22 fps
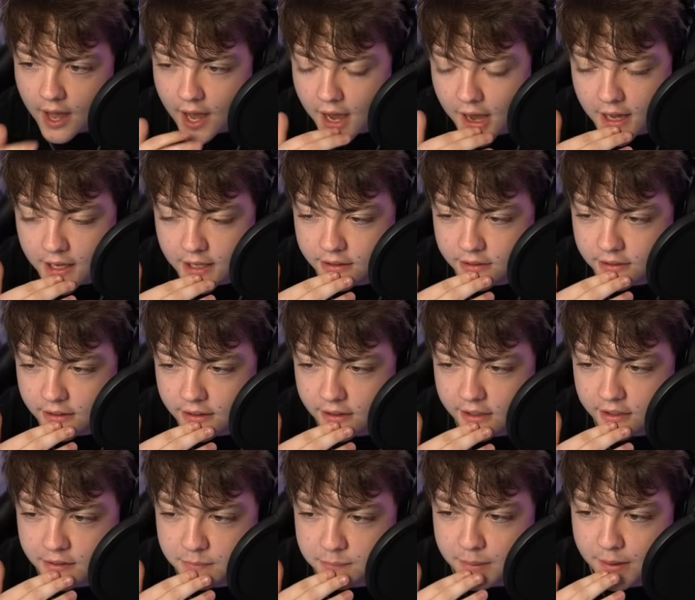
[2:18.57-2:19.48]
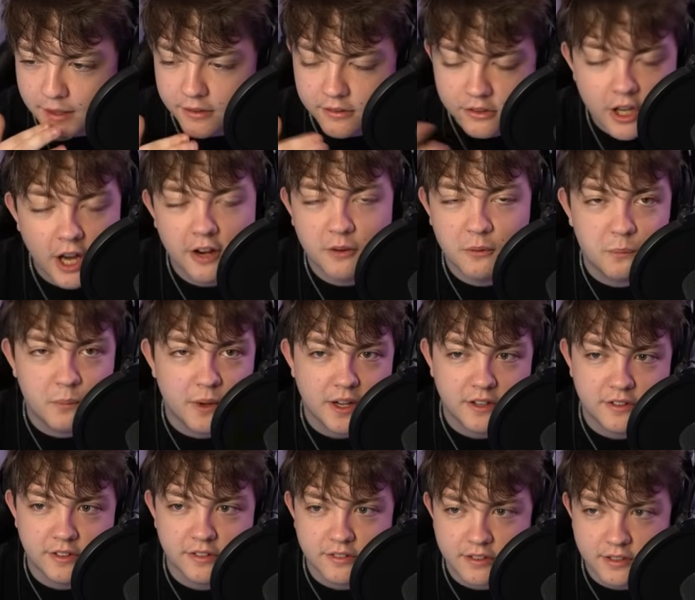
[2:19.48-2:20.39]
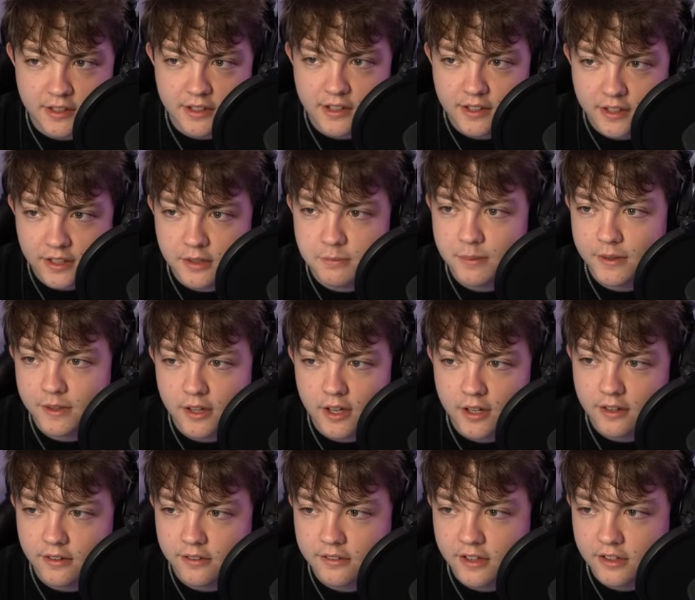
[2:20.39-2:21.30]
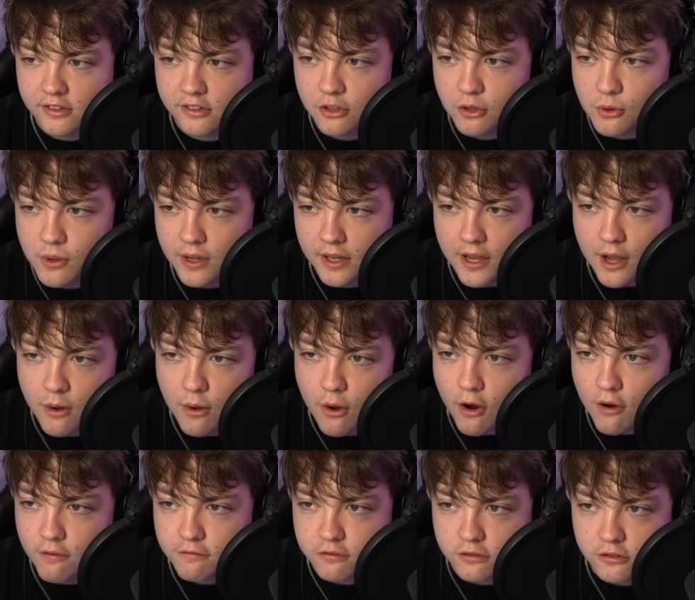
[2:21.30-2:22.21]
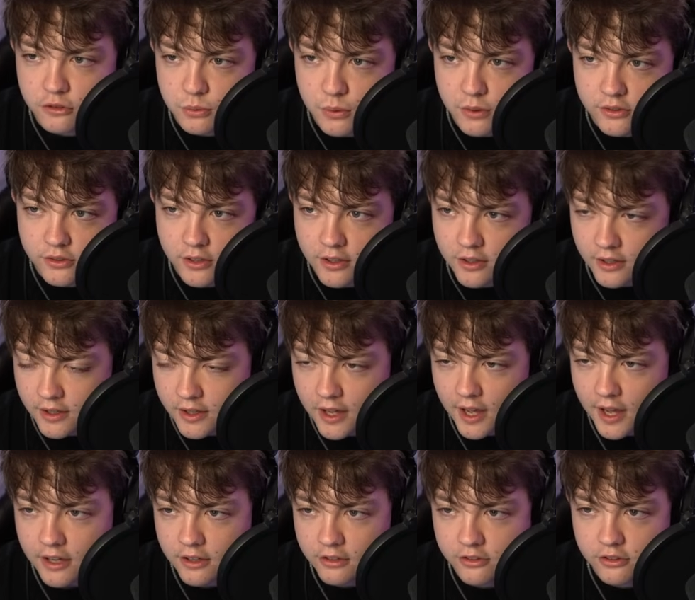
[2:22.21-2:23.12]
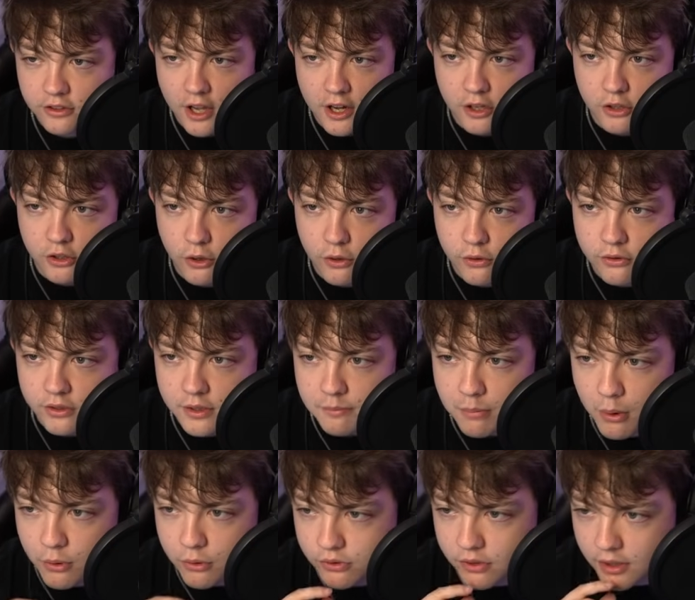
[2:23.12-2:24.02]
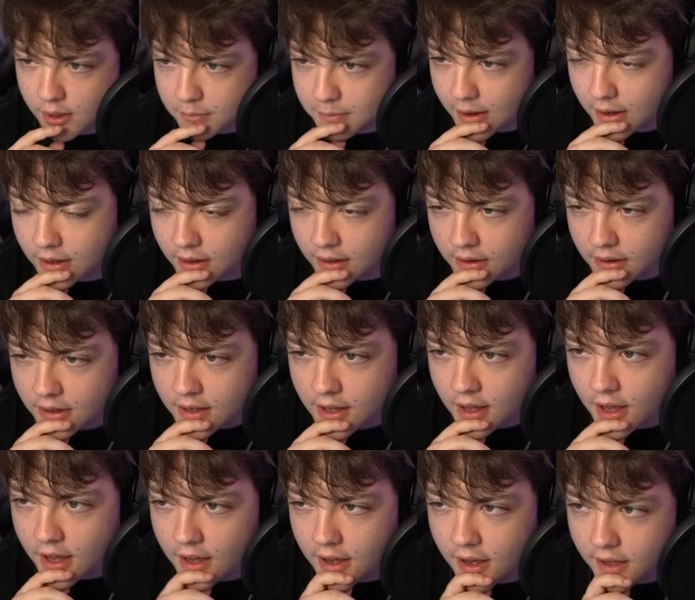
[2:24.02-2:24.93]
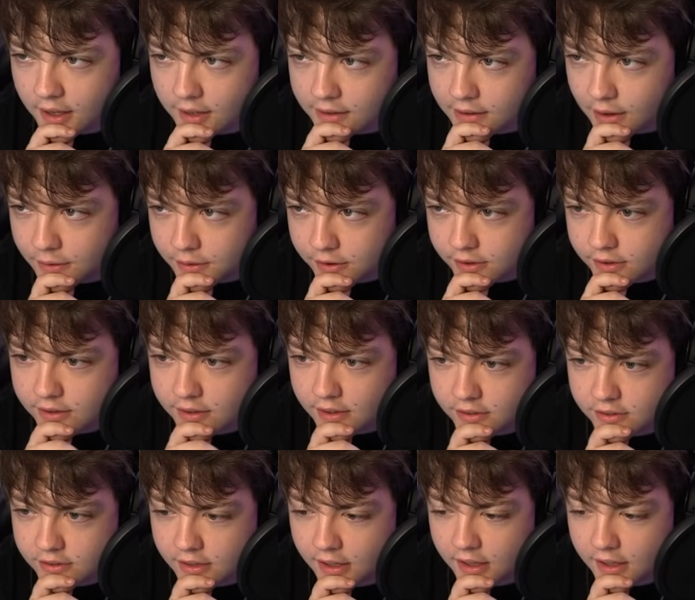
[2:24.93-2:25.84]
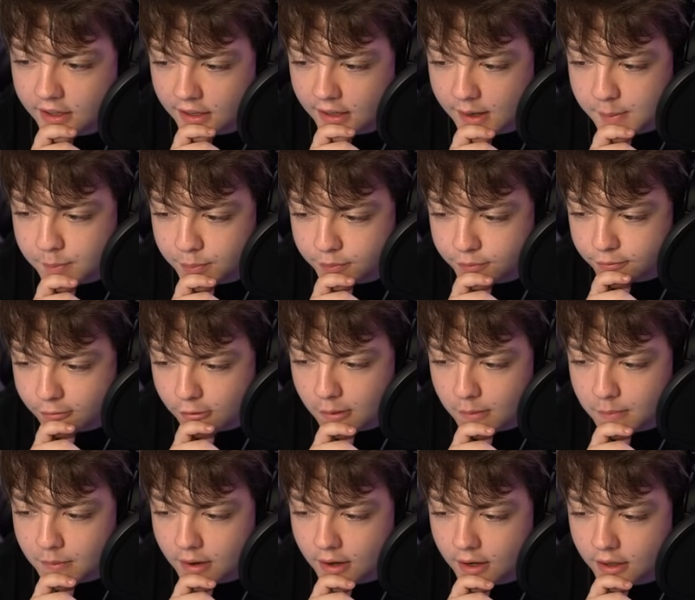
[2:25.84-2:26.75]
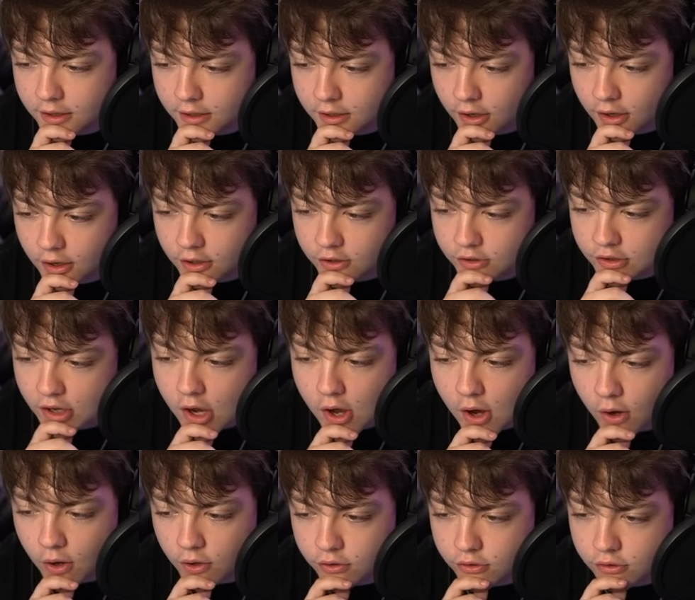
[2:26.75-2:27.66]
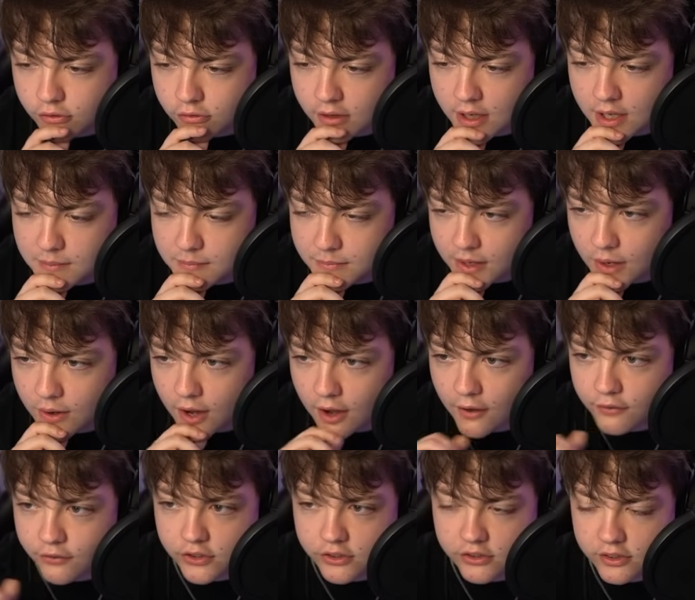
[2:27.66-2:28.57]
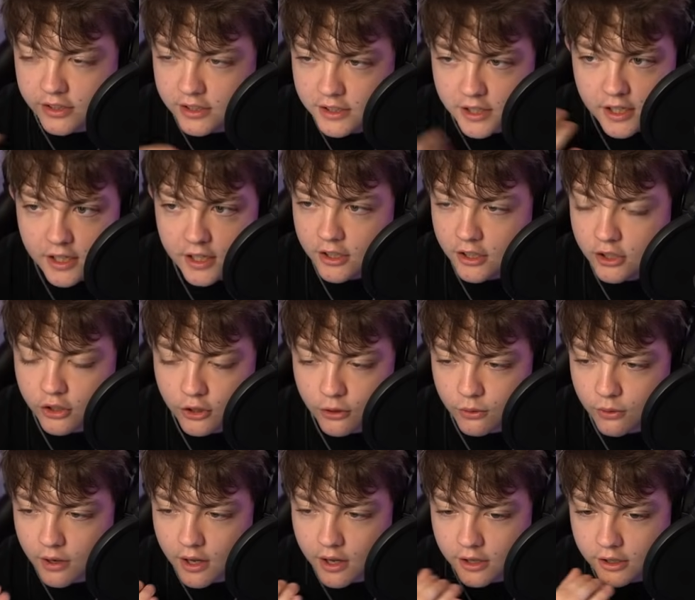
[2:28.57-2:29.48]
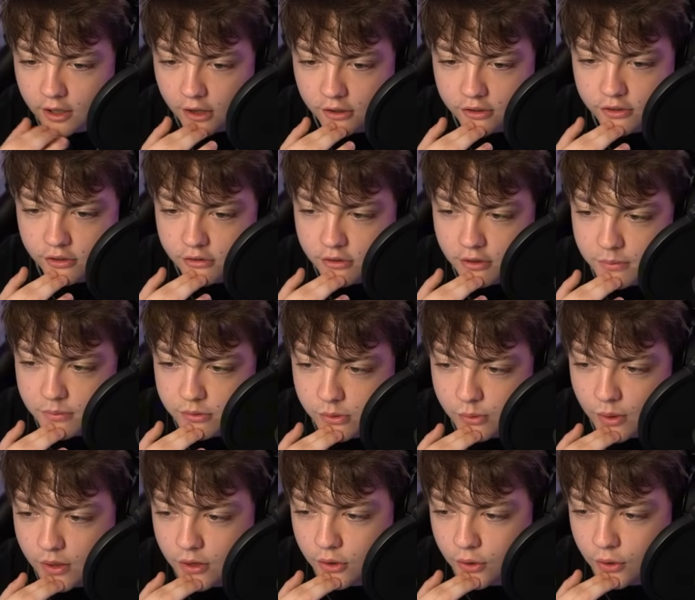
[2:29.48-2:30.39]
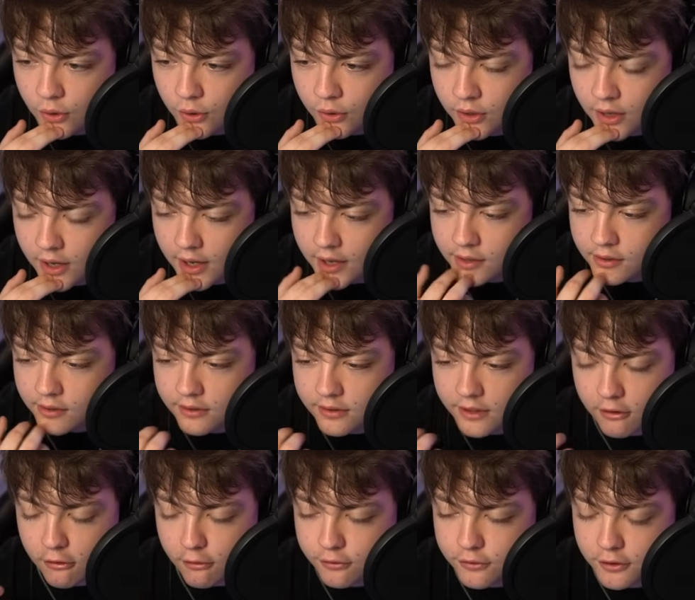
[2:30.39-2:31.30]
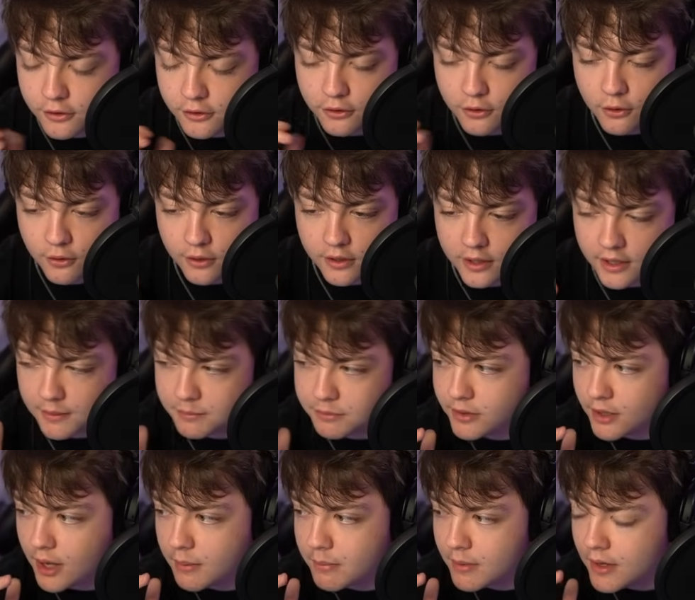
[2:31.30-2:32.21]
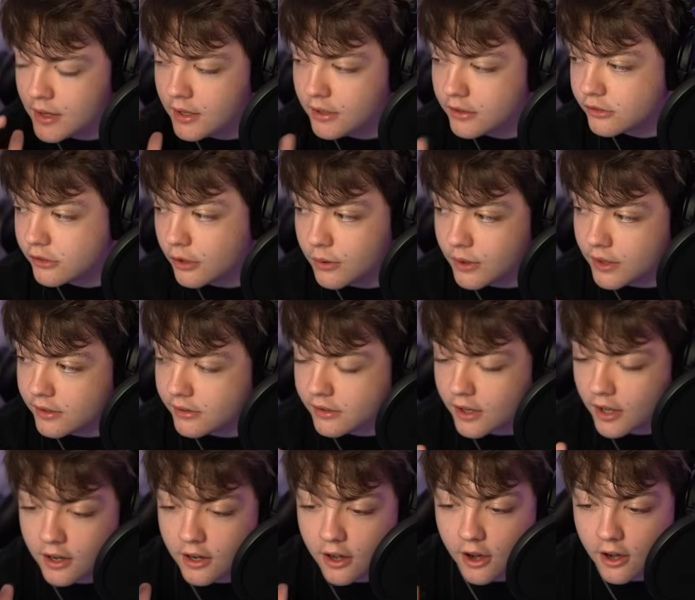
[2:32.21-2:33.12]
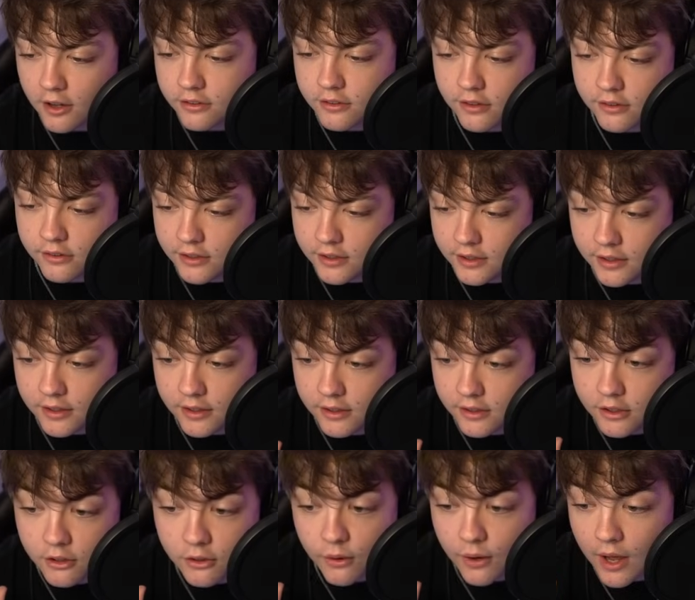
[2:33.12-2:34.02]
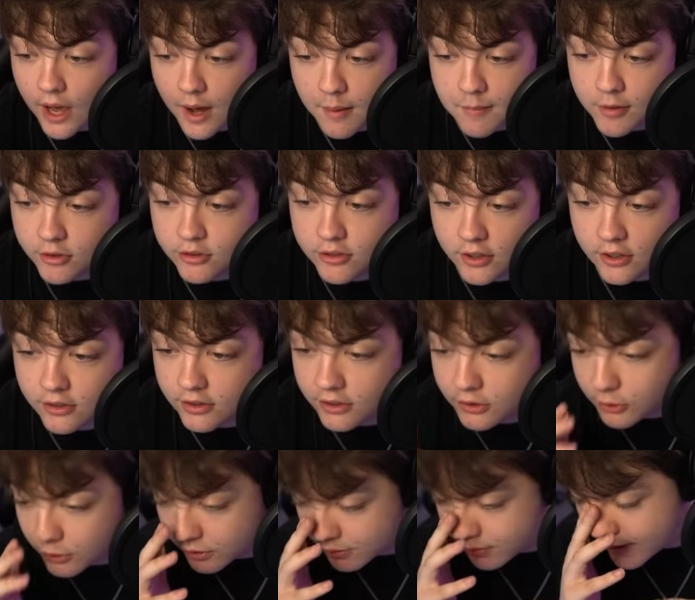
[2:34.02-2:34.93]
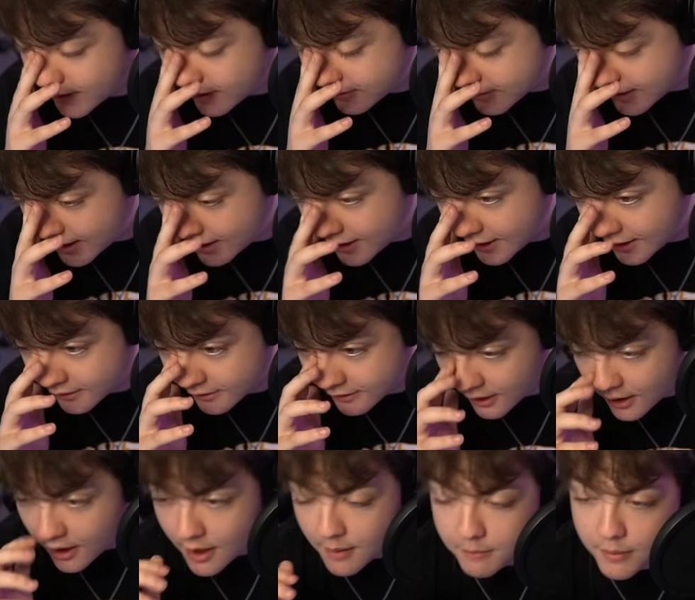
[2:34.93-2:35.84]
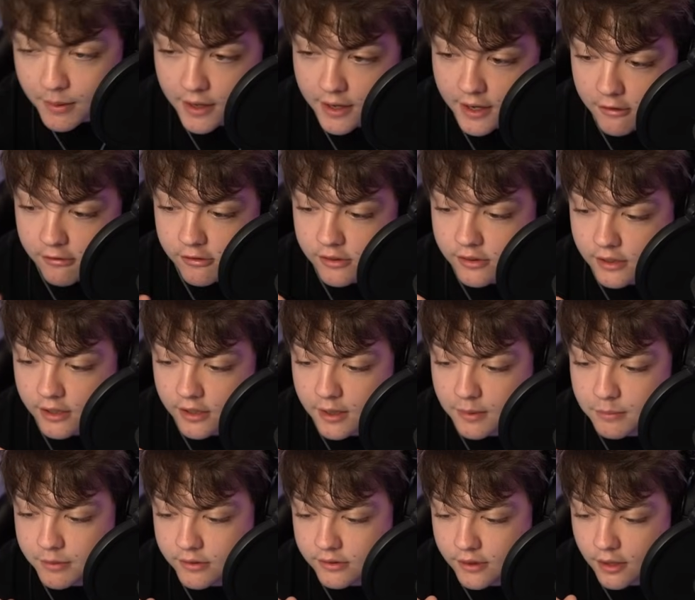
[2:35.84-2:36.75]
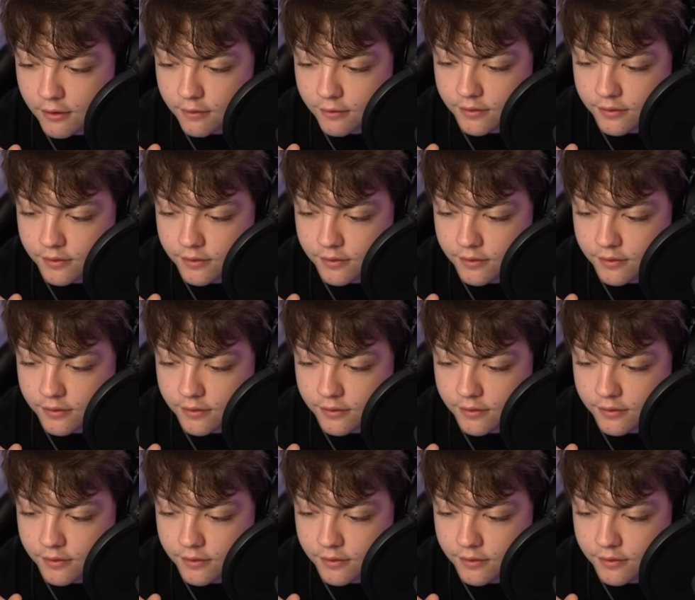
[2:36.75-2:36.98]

And it's been kind of weird to see. He's been kind of schizoing out over on Twitter and just kind of constantly posting about it. Now, this is actually a clip from Kirsche on stream. Now, obviously, you know, Kirsche's streams are quite long and they're often not clipped up. So it's kind of hard to see, you know, how much she actually talked about this at length. But here is the clip itself.